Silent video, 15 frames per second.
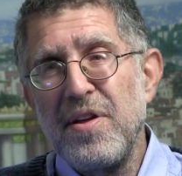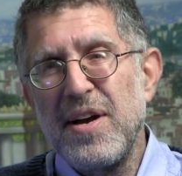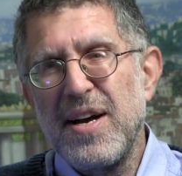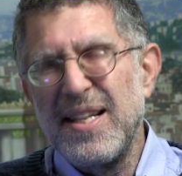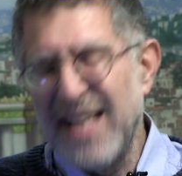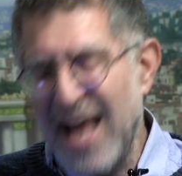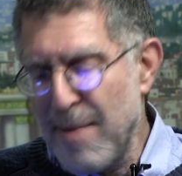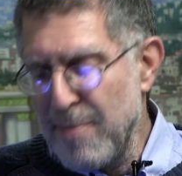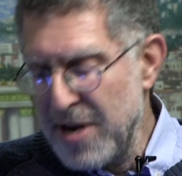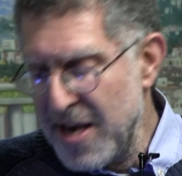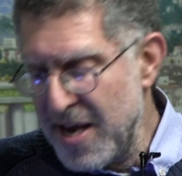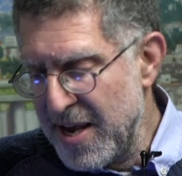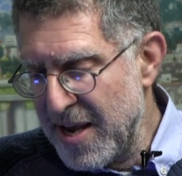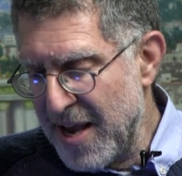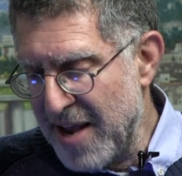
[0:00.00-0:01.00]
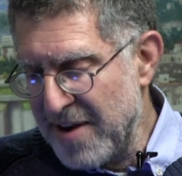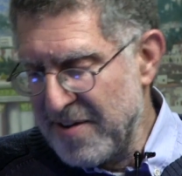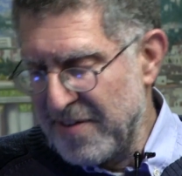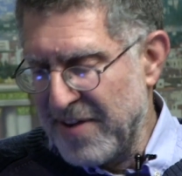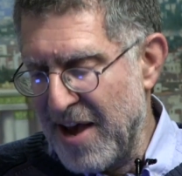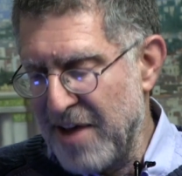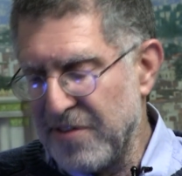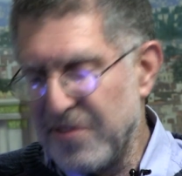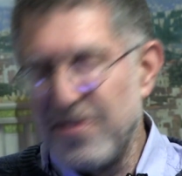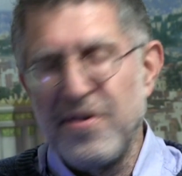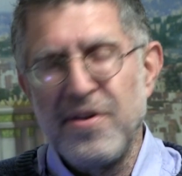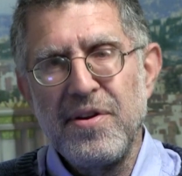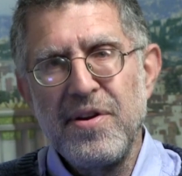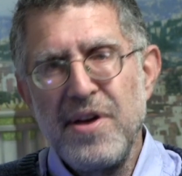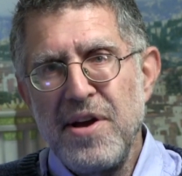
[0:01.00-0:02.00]
calamity and
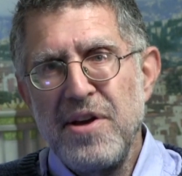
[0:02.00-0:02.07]
disaster,